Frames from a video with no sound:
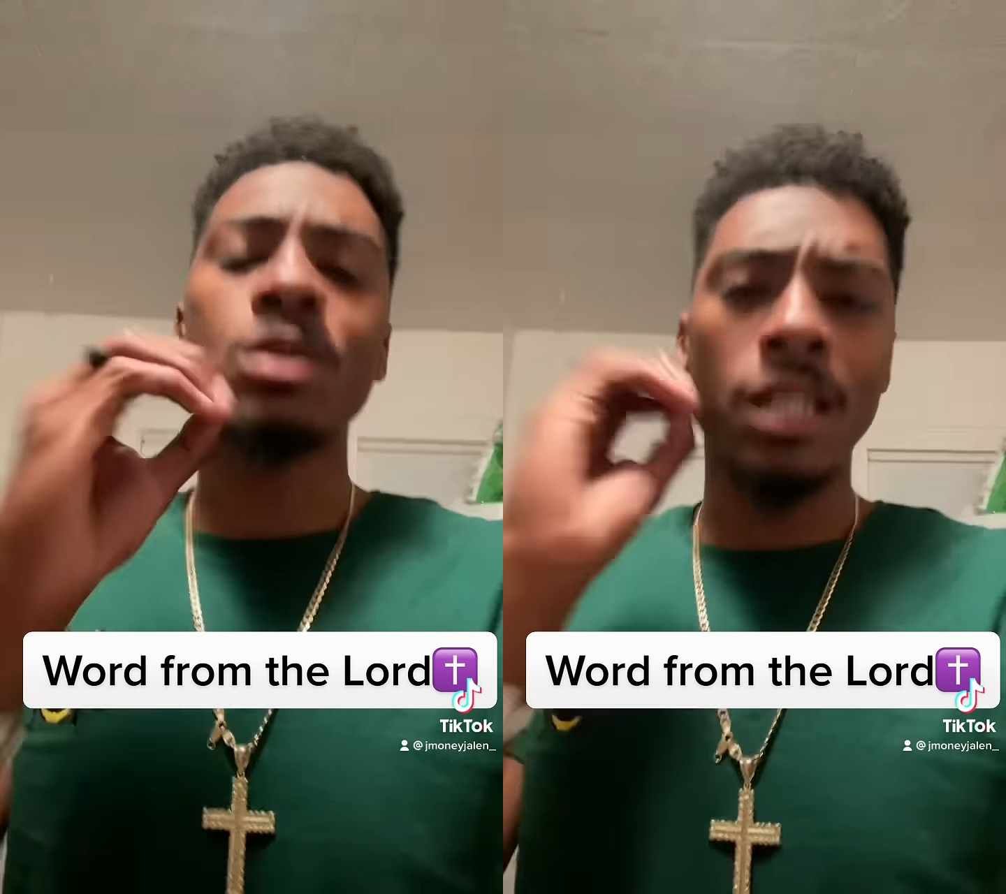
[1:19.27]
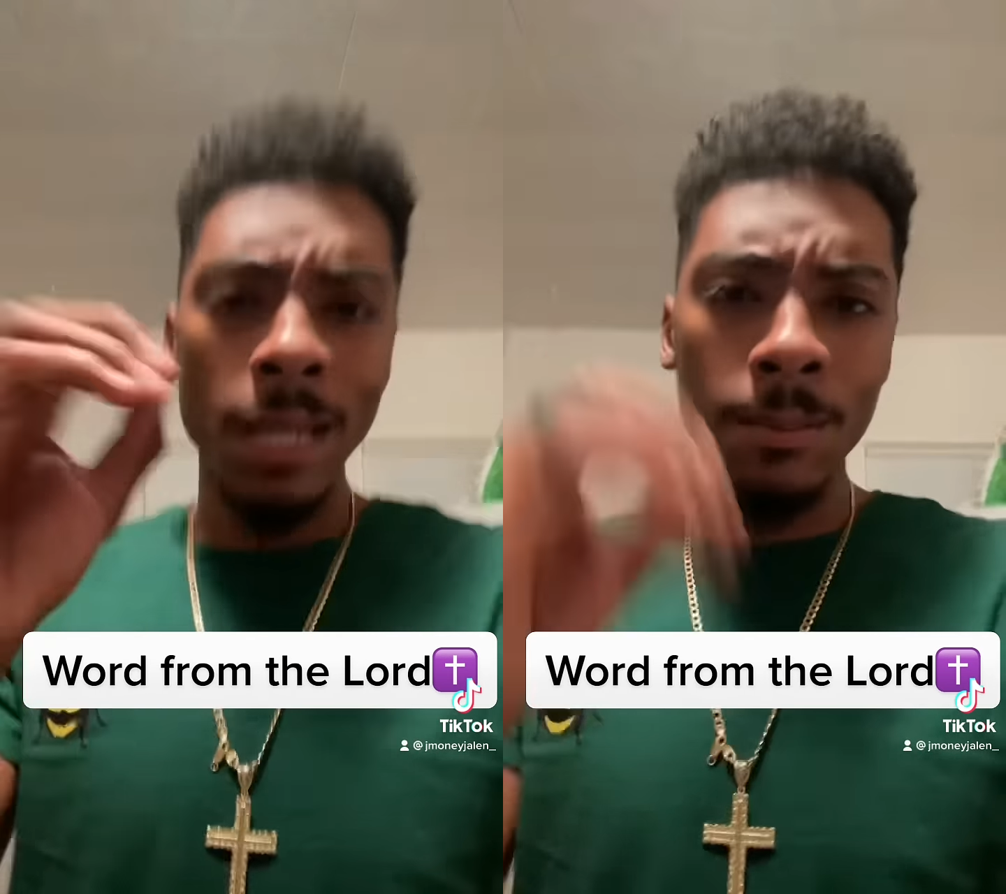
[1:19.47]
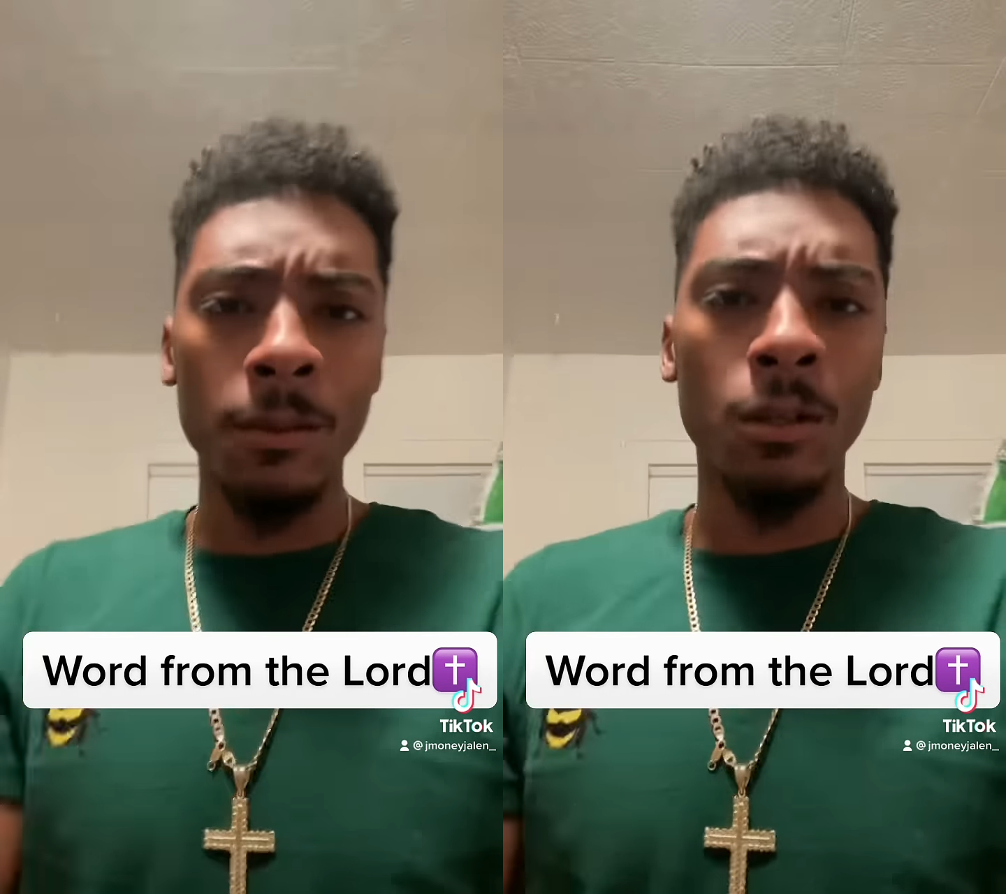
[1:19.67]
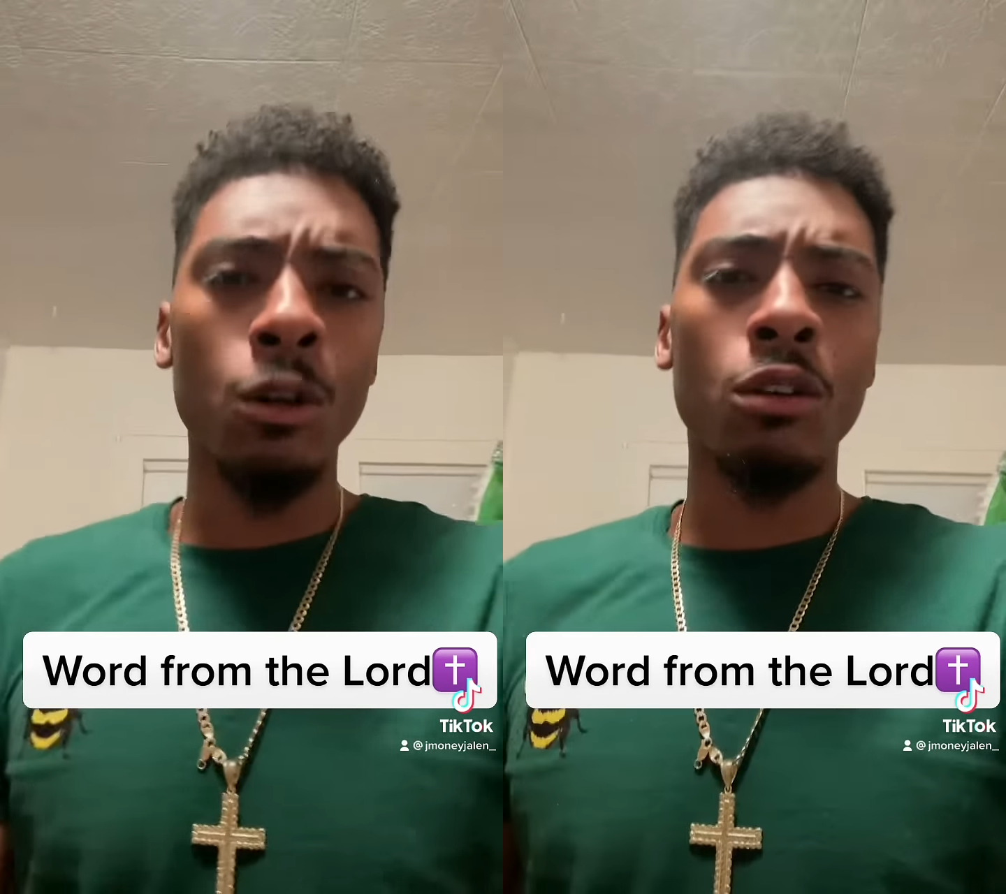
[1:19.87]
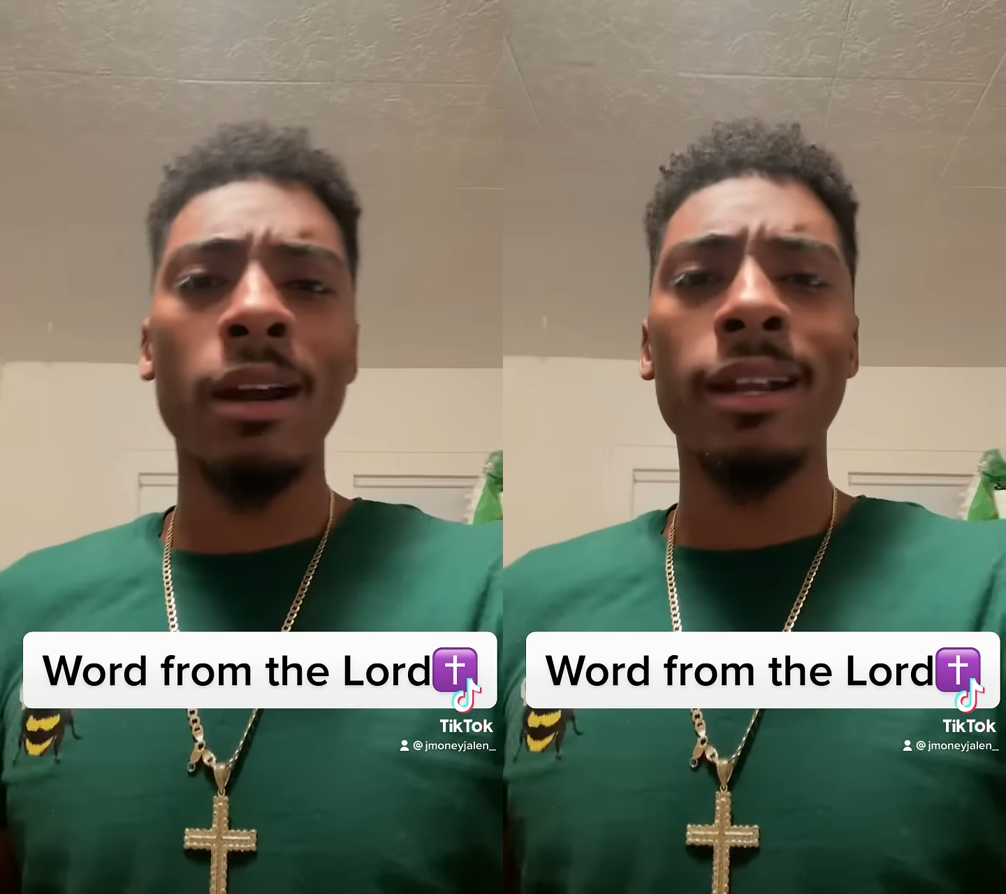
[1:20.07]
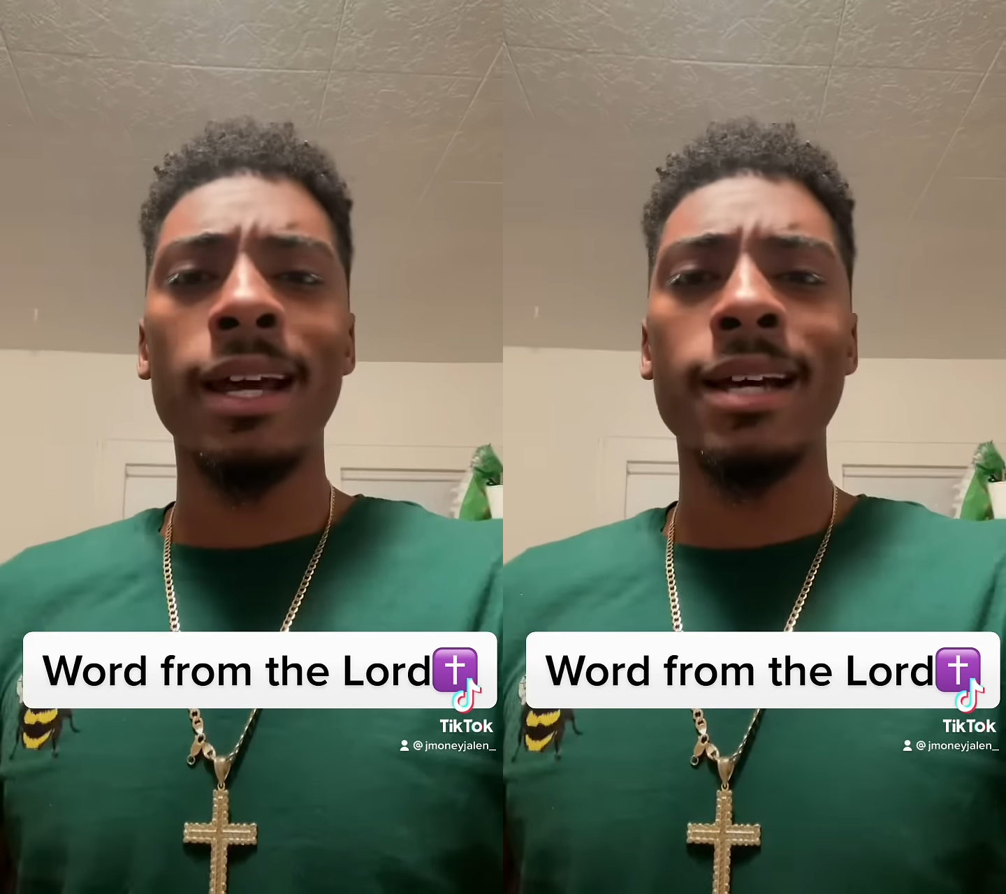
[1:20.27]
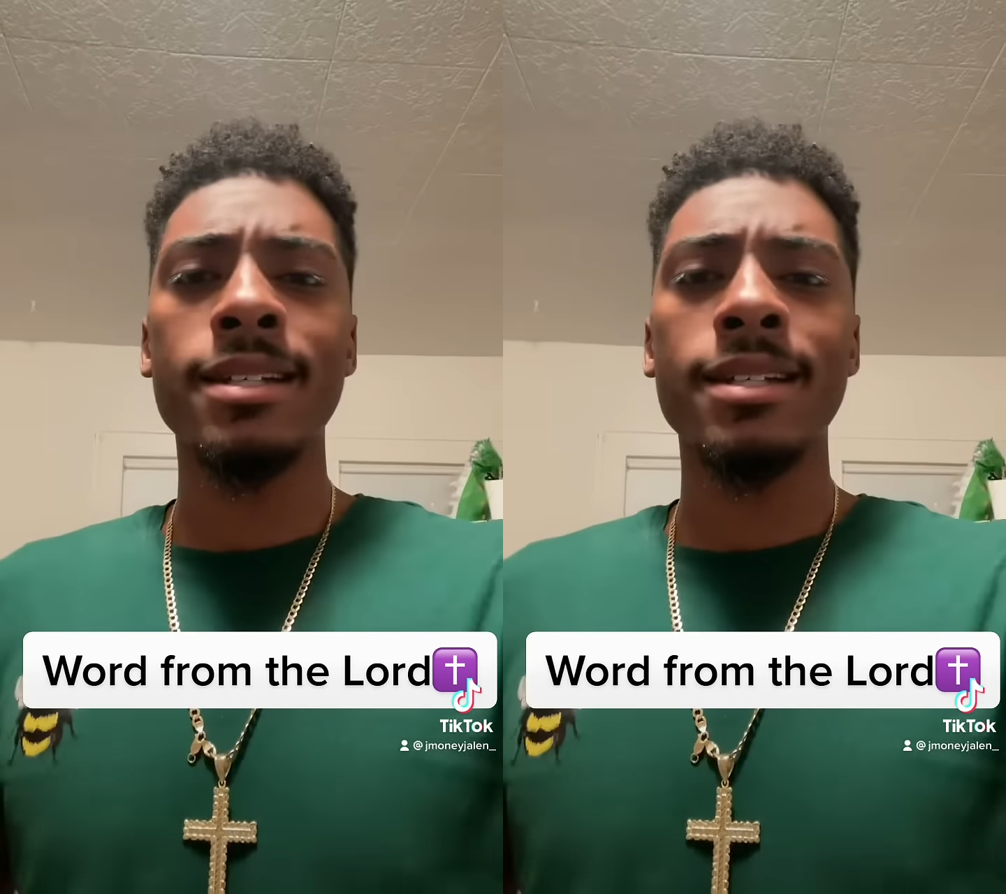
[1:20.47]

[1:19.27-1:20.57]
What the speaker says: to keep them going right now